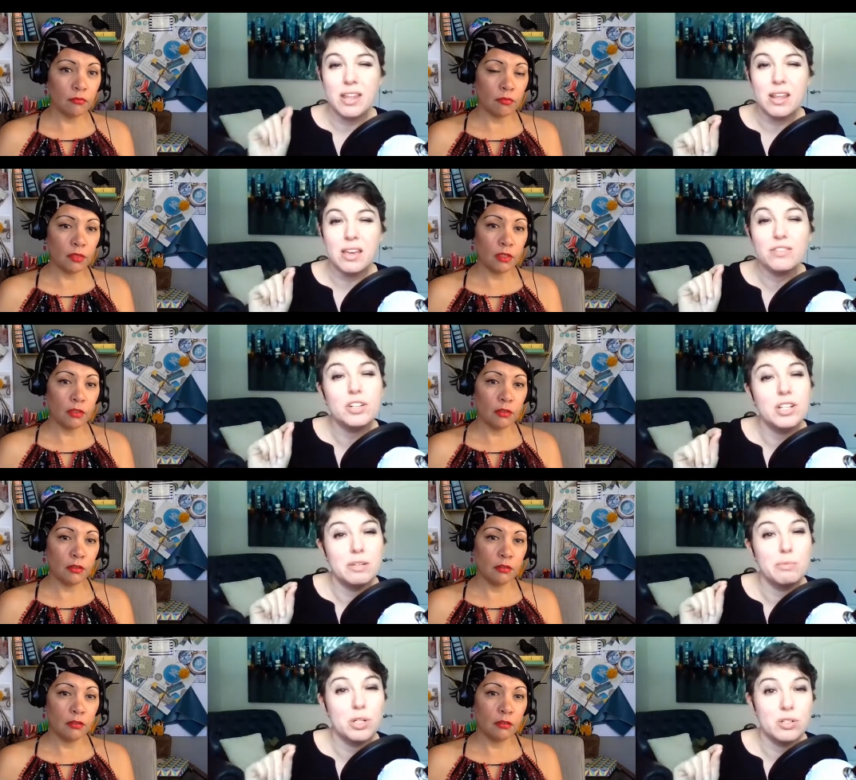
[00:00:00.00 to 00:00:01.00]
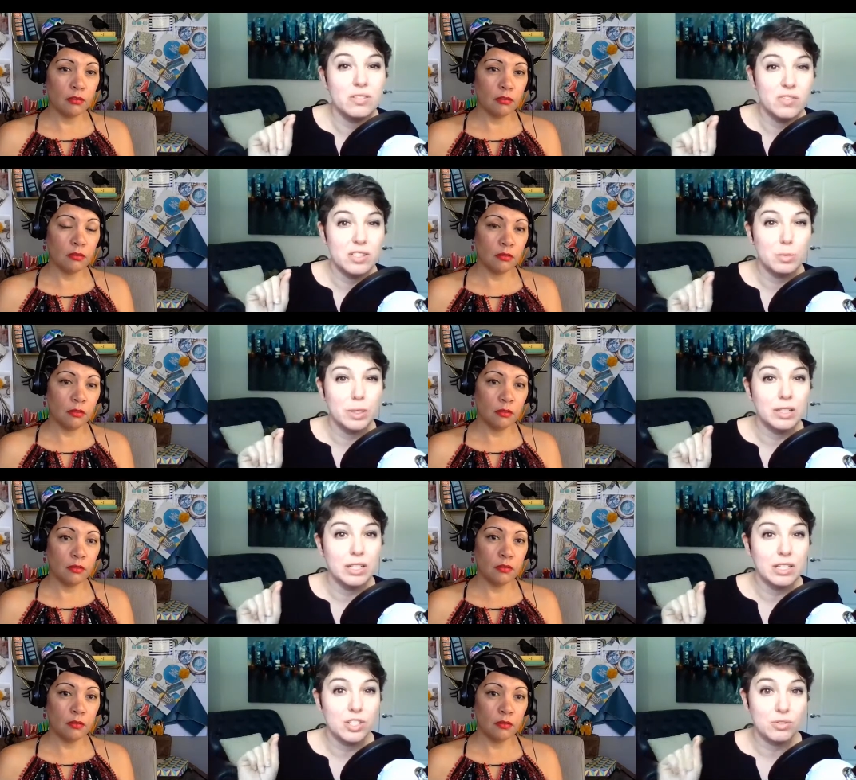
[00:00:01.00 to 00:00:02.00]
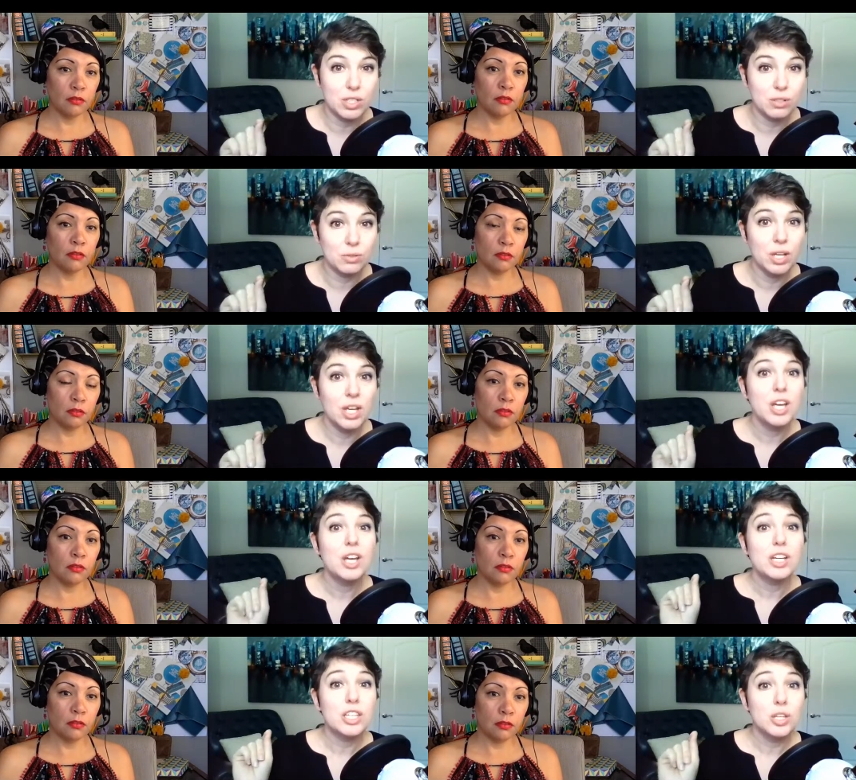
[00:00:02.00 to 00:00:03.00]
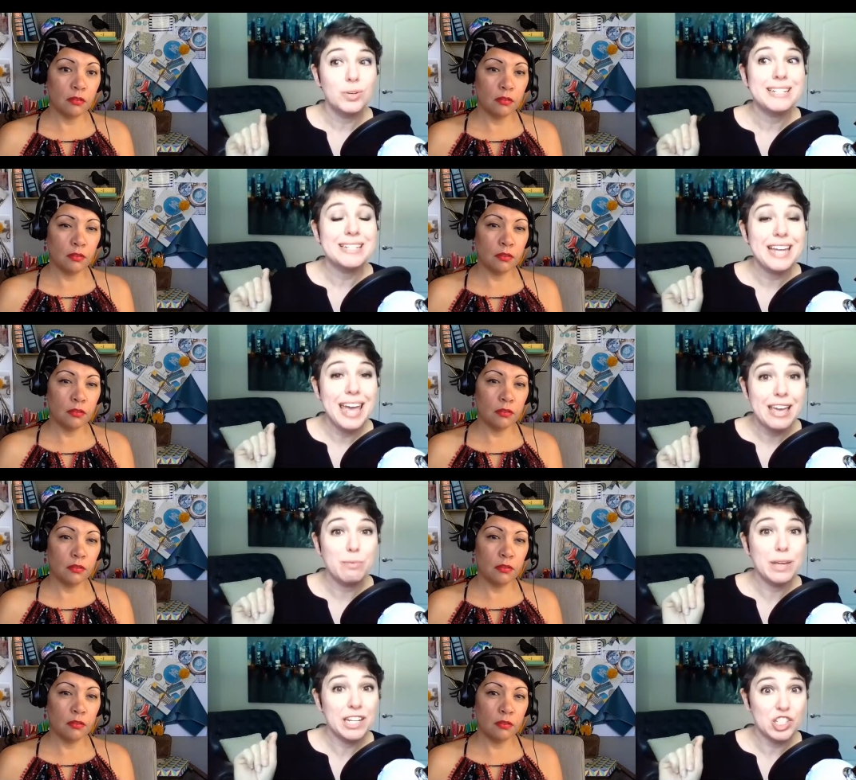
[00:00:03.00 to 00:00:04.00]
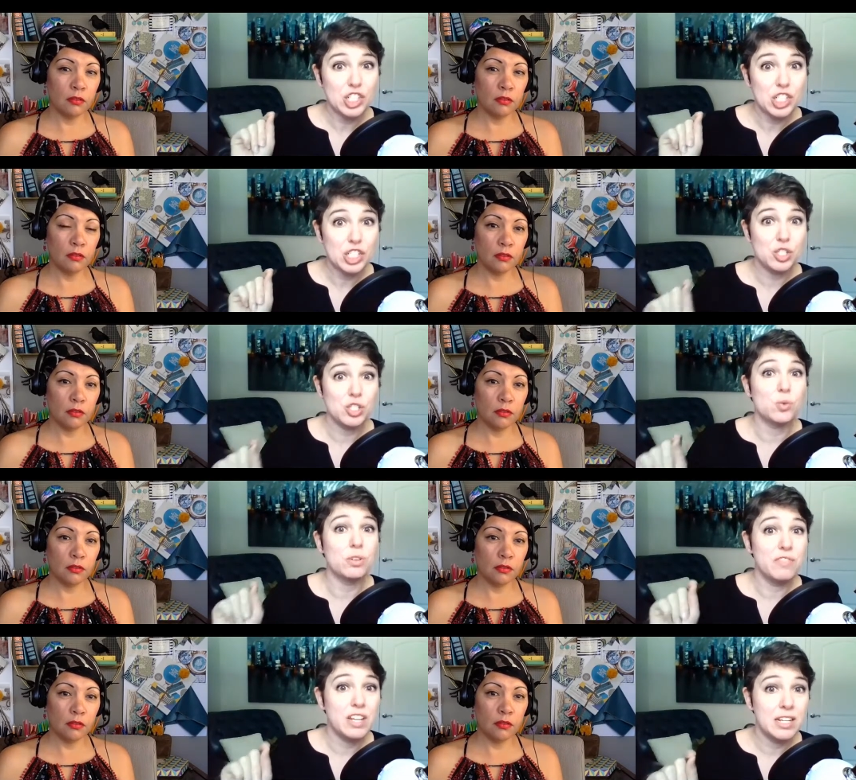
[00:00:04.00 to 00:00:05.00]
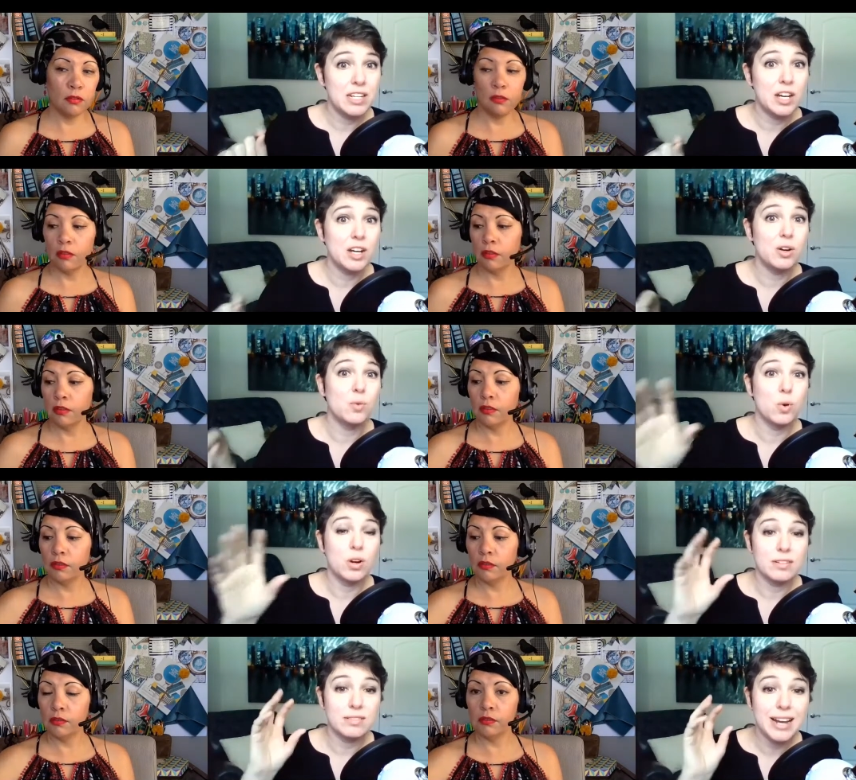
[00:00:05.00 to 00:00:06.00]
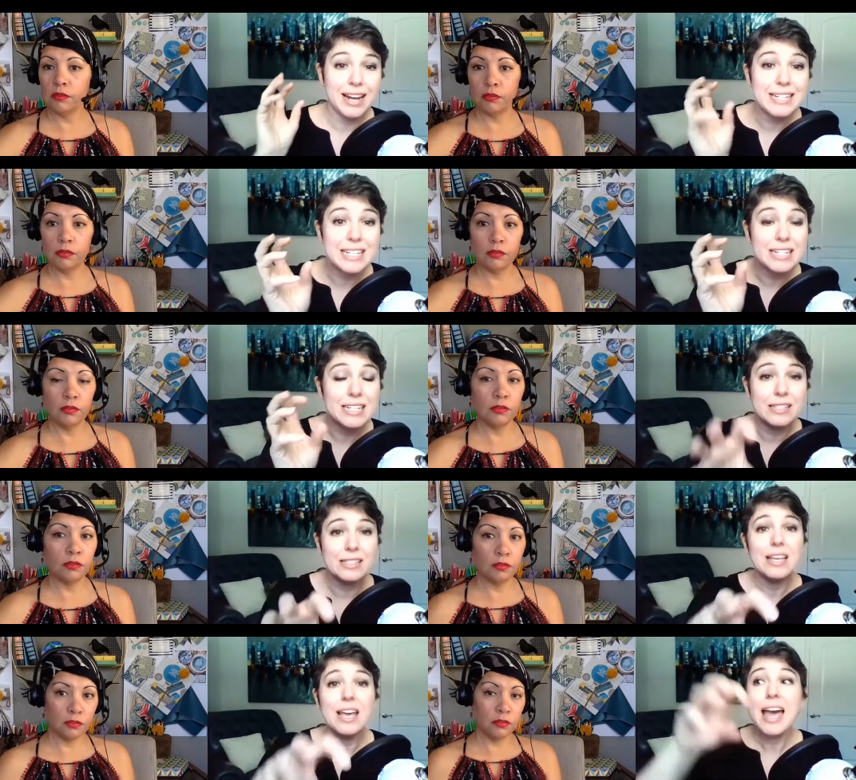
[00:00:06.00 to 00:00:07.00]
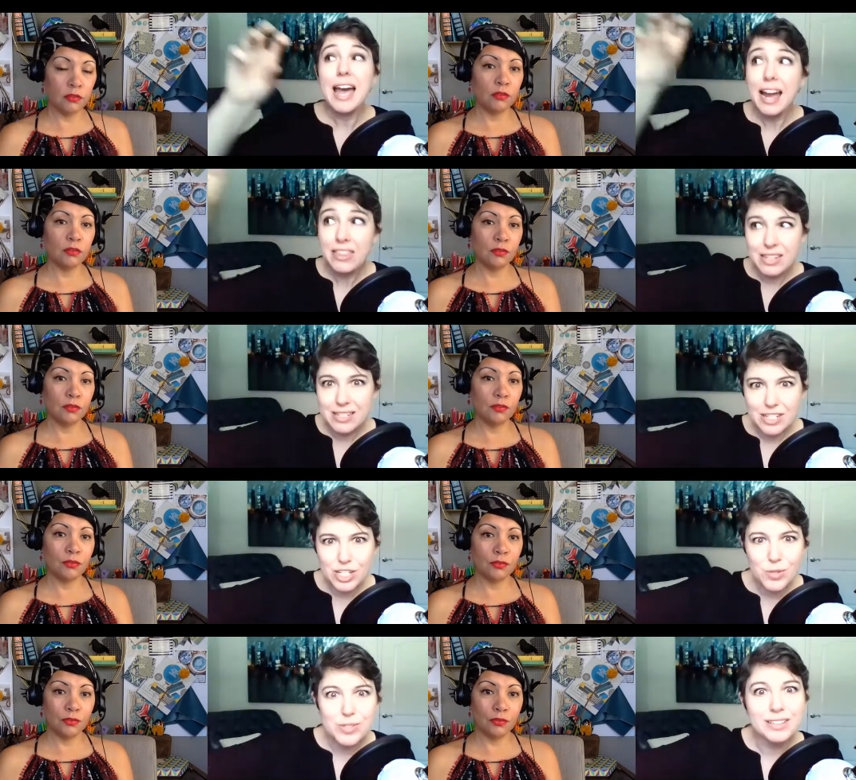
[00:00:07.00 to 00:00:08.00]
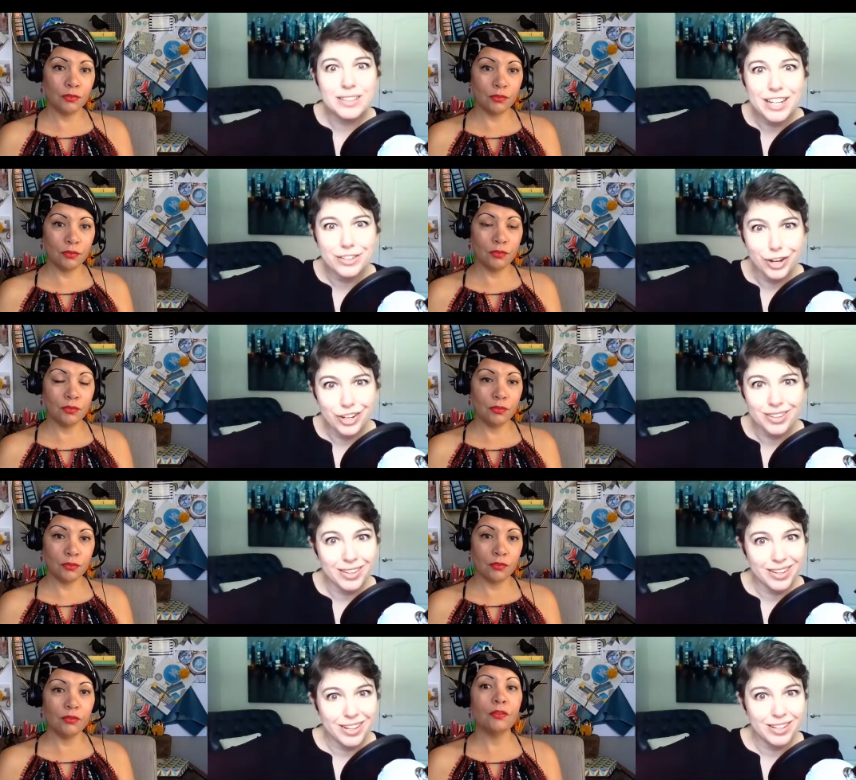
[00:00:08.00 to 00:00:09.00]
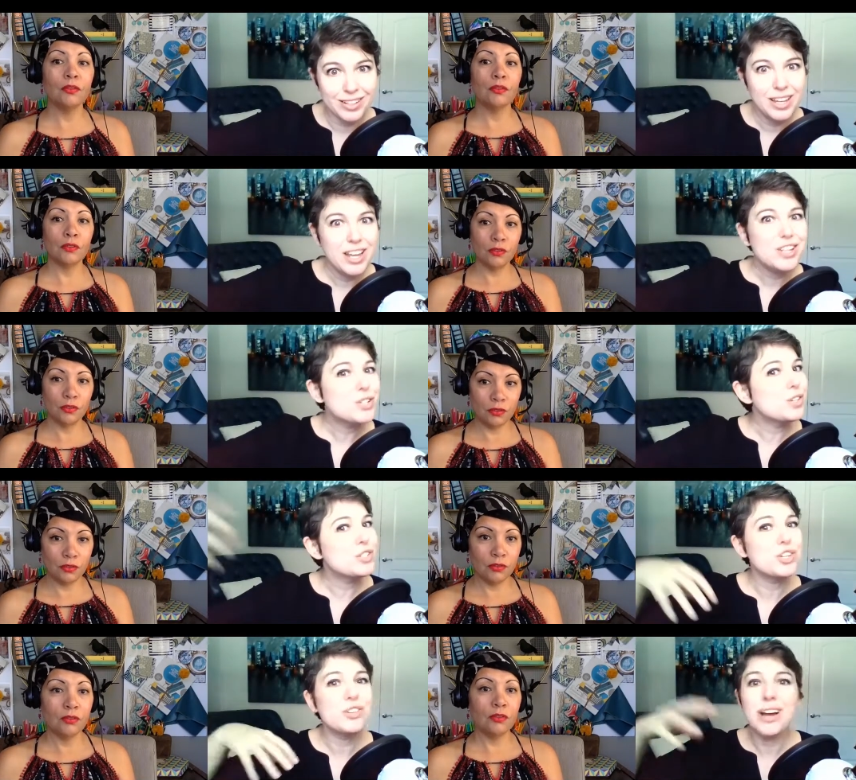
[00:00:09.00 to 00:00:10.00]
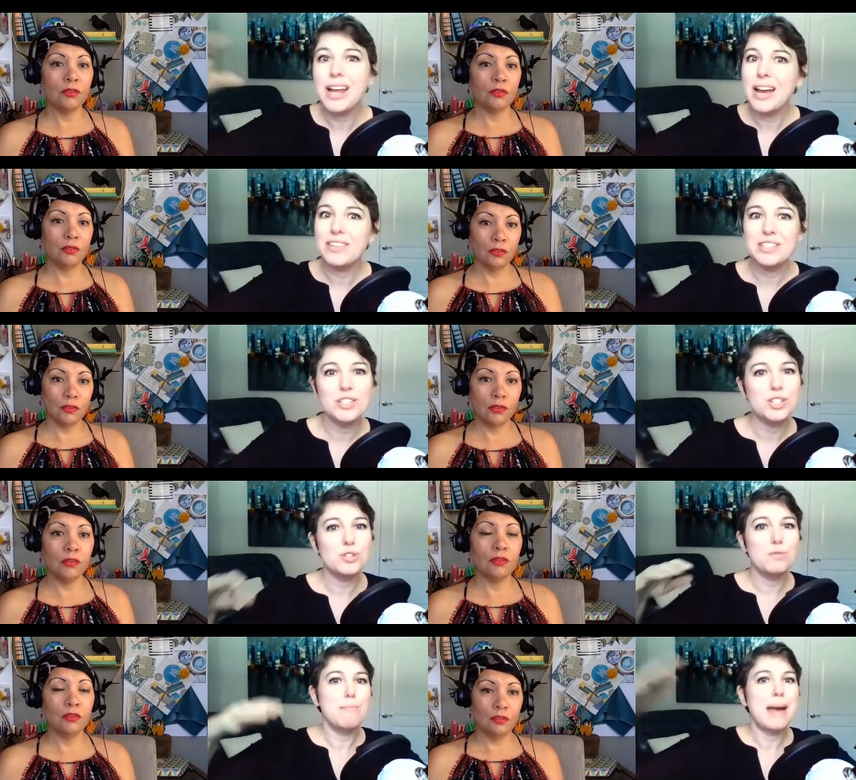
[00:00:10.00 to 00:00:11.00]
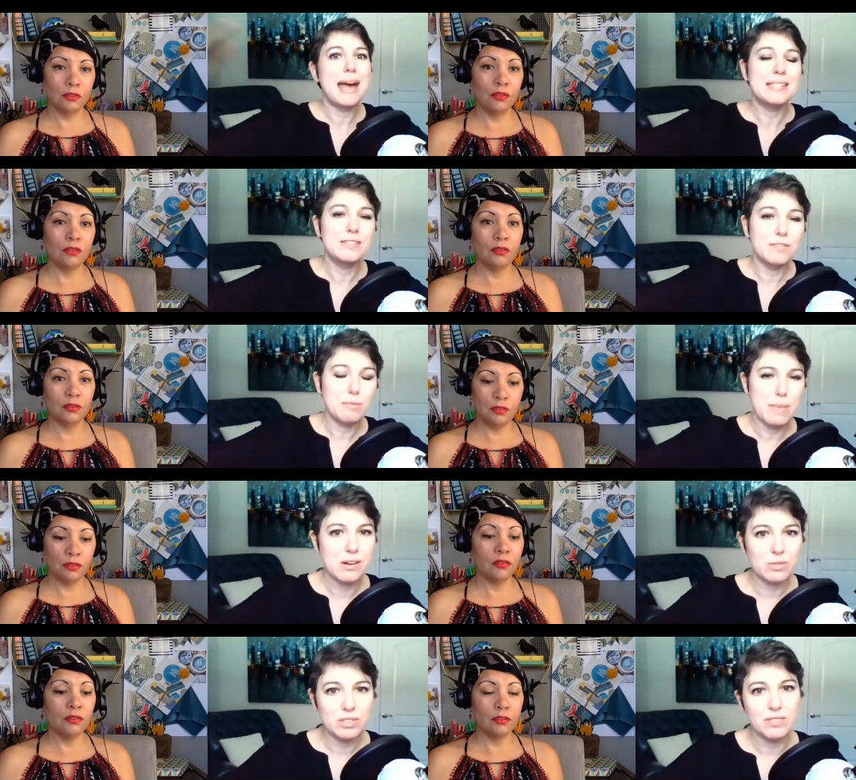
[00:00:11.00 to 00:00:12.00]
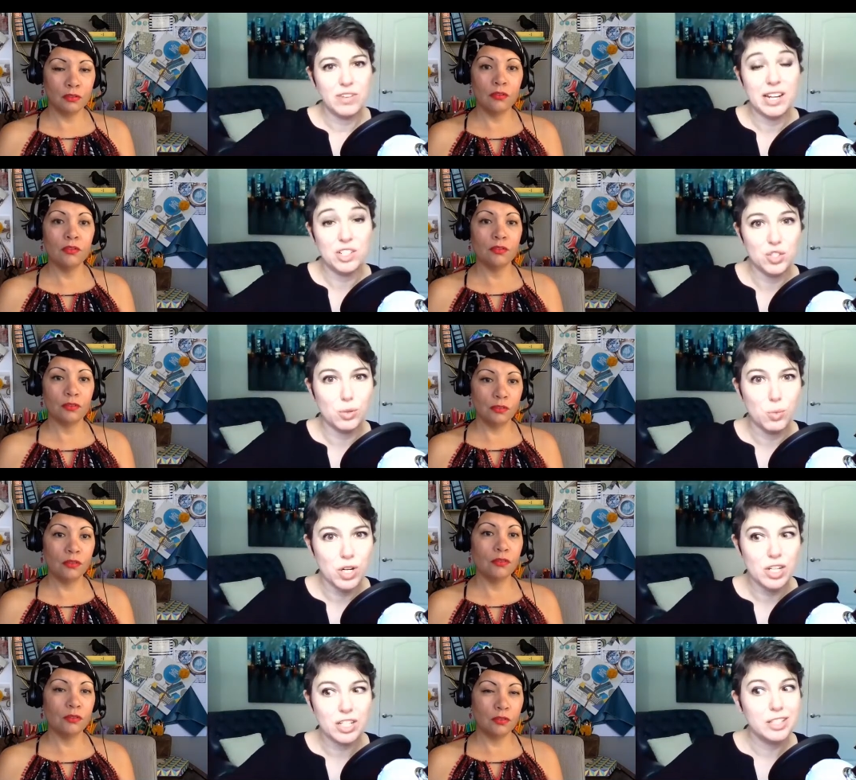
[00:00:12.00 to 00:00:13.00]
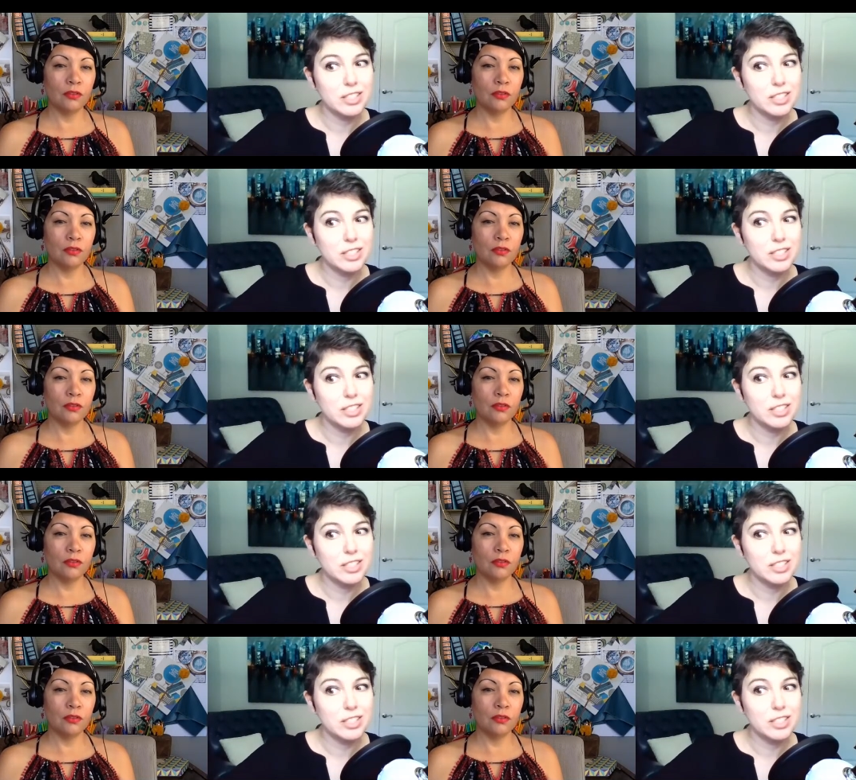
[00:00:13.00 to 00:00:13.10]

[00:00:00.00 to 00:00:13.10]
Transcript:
Speaker 1: any of your in-person visibility that you do you can take pictures or video or ideas and then use it later online so that you're not having to do massive amounts of extra work